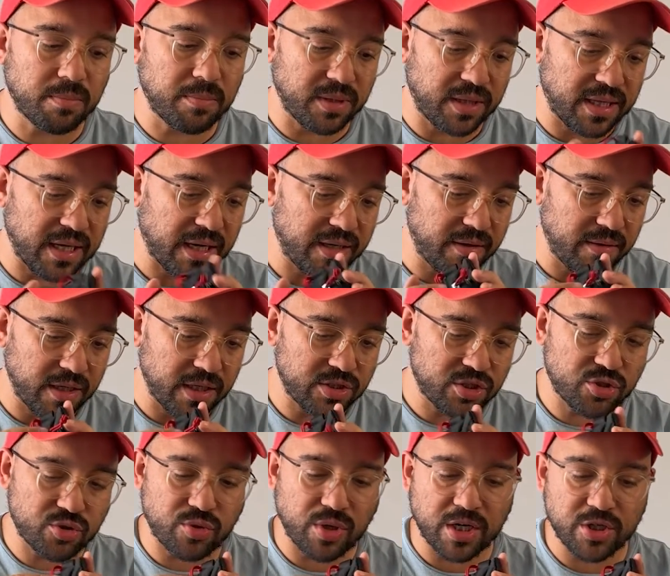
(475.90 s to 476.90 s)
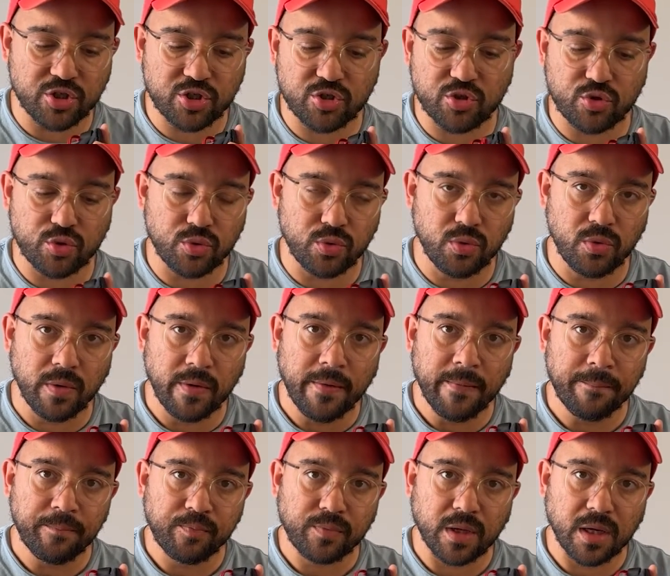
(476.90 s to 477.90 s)
but then it stretched to
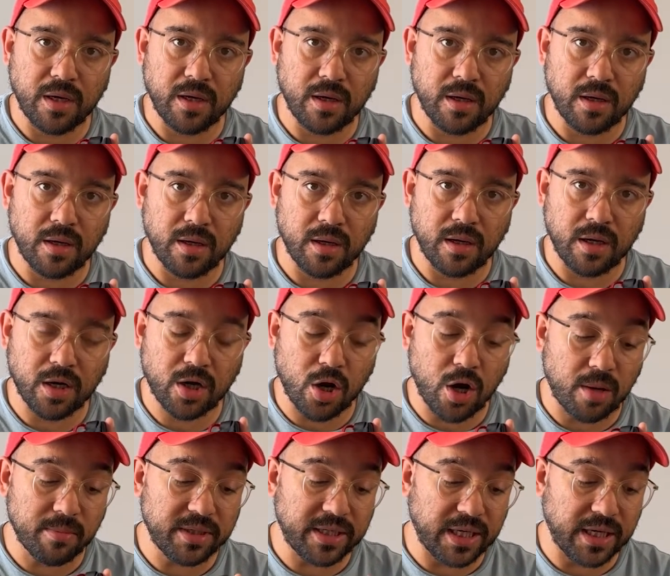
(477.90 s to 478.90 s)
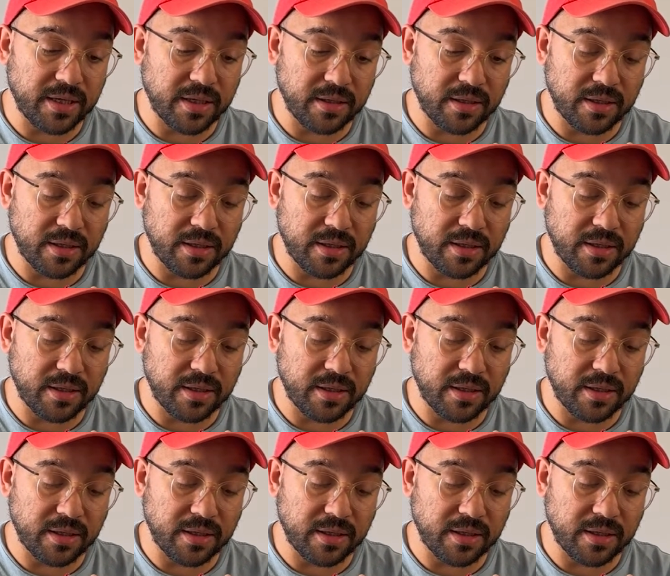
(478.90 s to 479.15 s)
accommodate it